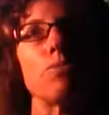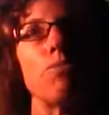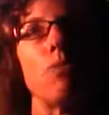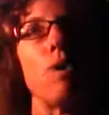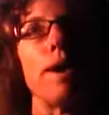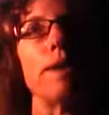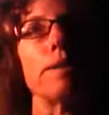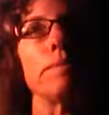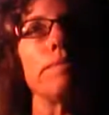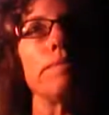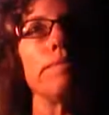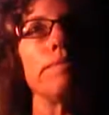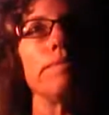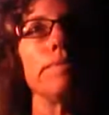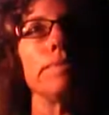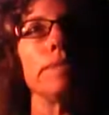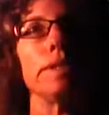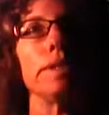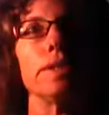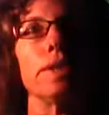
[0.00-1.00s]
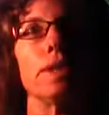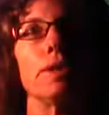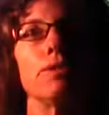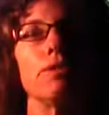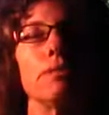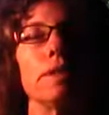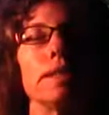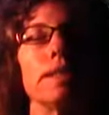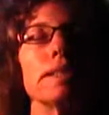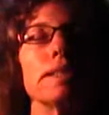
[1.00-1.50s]
want to,
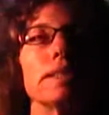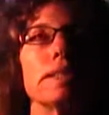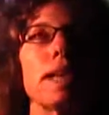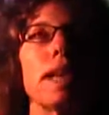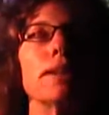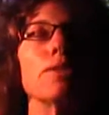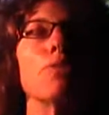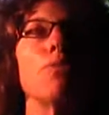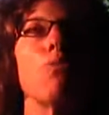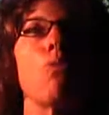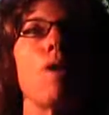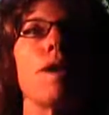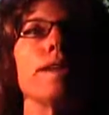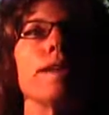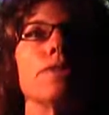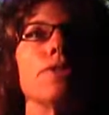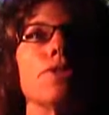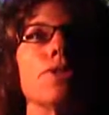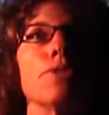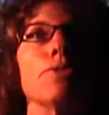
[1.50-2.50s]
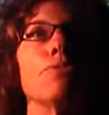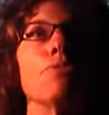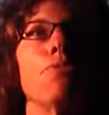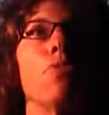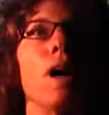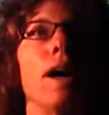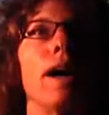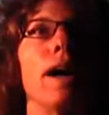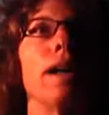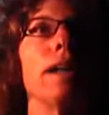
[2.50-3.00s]
tend to want to do
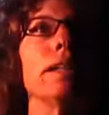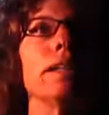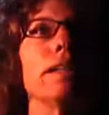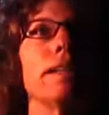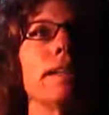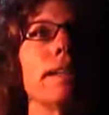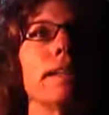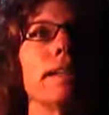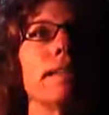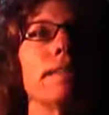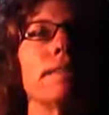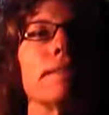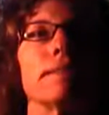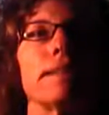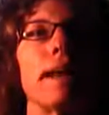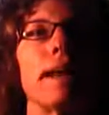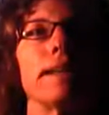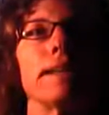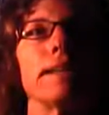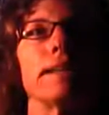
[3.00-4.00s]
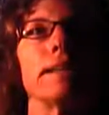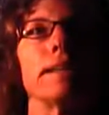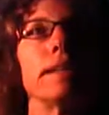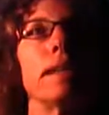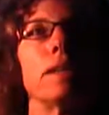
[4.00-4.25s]
well in a study.